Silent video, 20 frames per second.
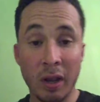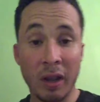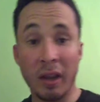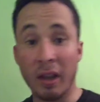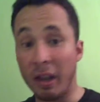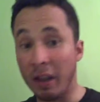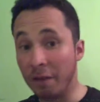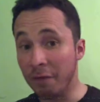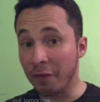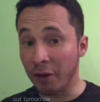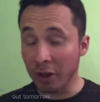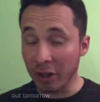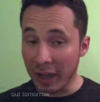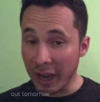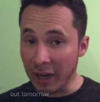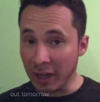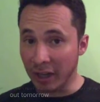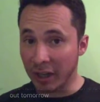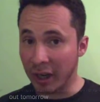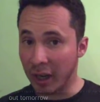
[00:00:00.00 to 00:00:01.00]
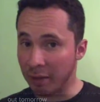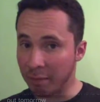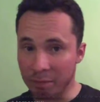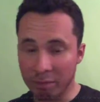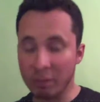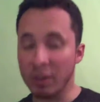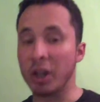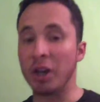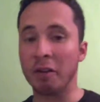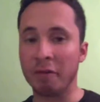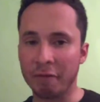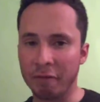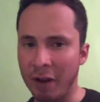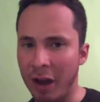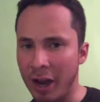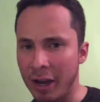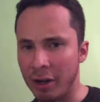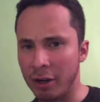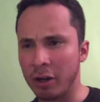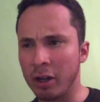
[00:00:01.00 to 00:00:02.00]
if you're late again, you're
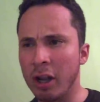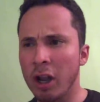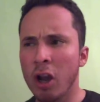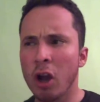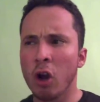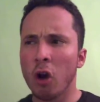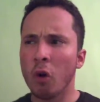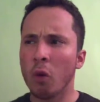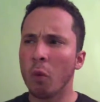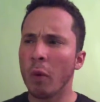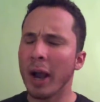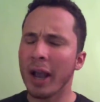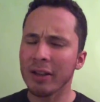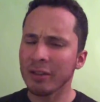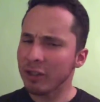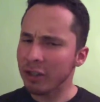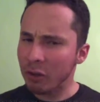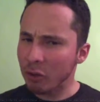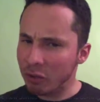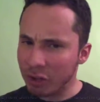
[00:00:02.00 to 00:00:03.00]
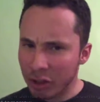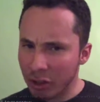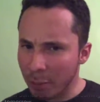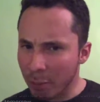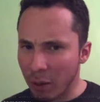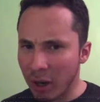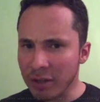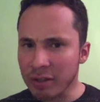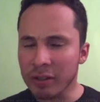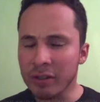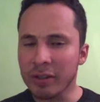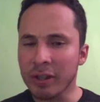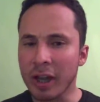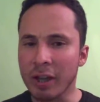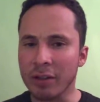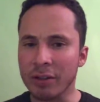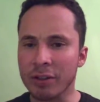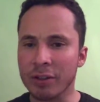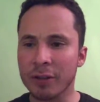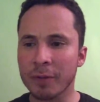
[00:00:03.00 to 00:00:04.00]
fired. Why is he using the present
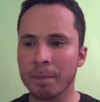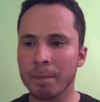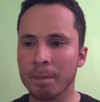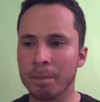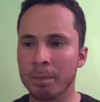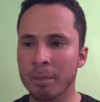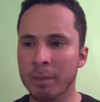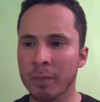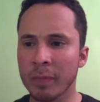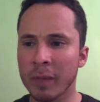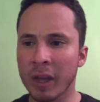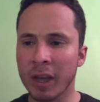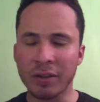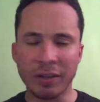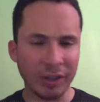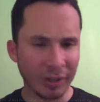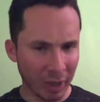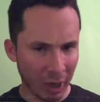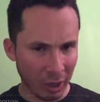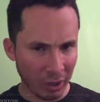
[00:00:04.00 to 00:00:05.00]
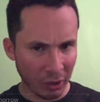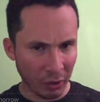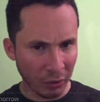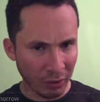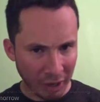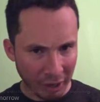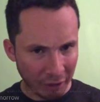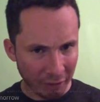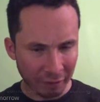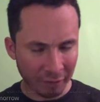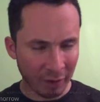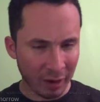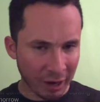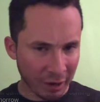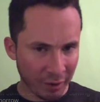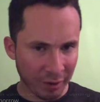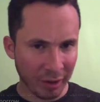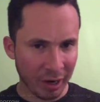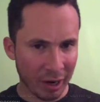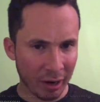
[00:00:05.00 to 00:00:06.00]
tense? Is he telling you that you're
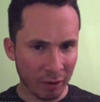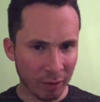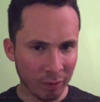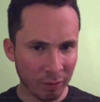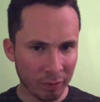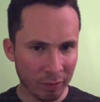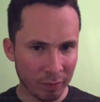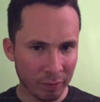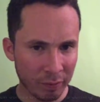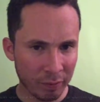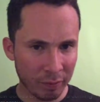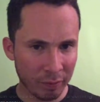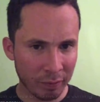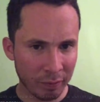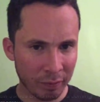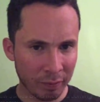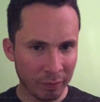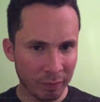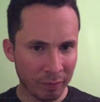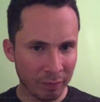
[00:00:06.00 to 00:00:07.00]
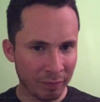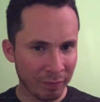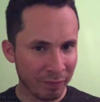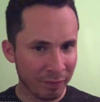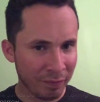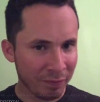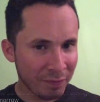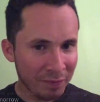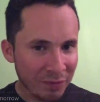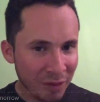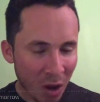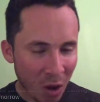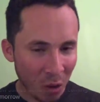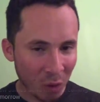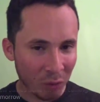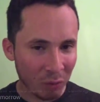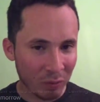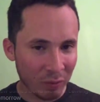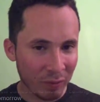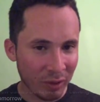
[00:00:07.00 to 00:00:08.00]
fired now?
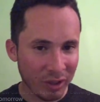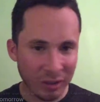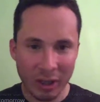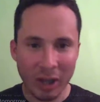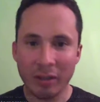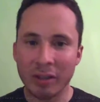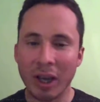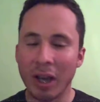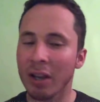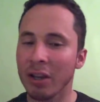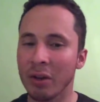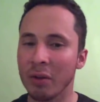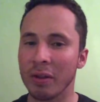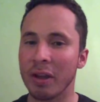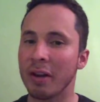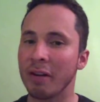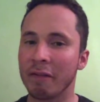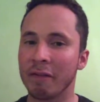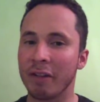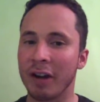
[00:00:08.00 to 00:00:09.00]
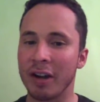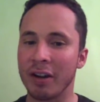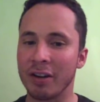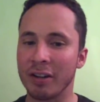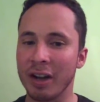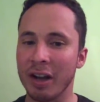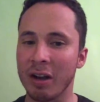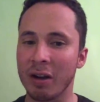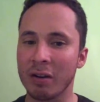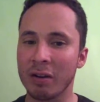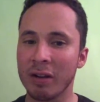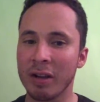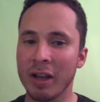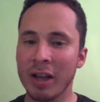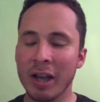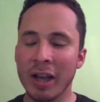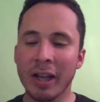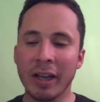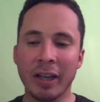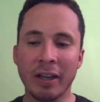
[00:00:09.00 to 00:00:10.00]
No, He's not telling you that you're fired now.
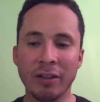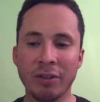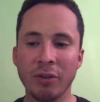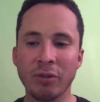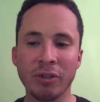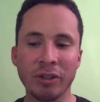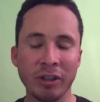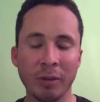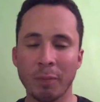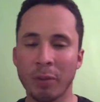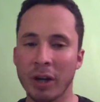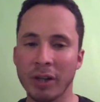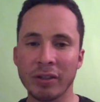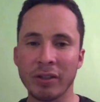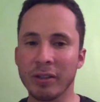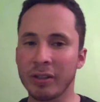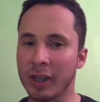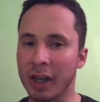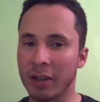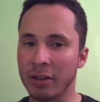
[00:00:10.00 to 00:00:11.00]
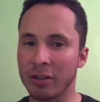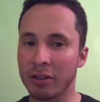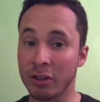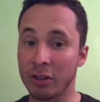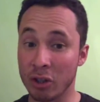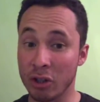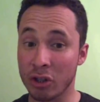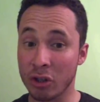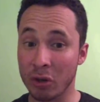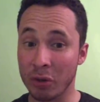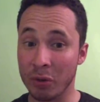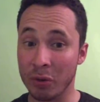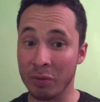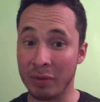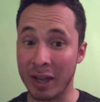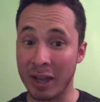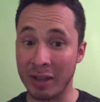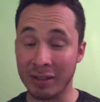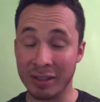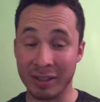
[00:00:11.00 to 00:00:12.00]
He's using the present tense to show you
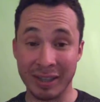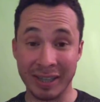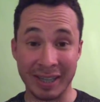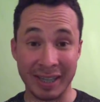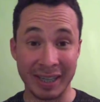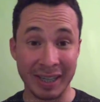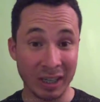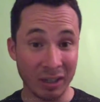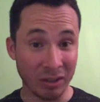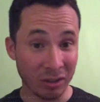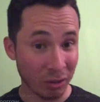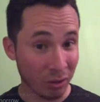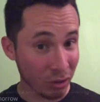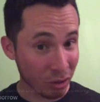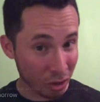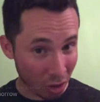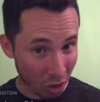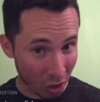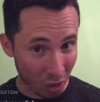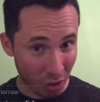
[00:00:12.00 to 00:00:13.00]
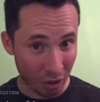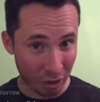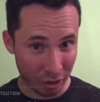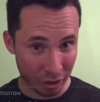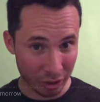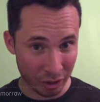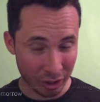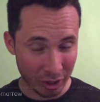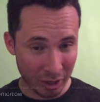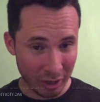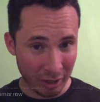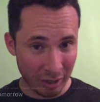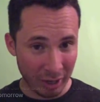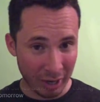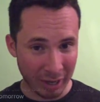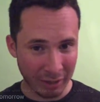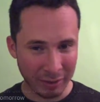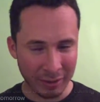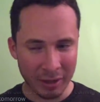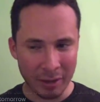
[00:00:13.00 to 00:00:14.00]
that he is in charge
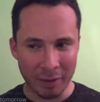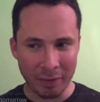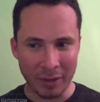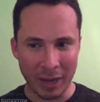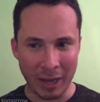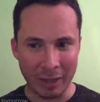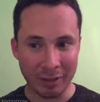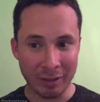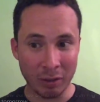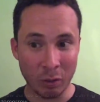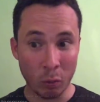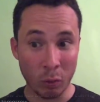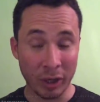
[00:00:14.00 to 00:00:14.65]
and that what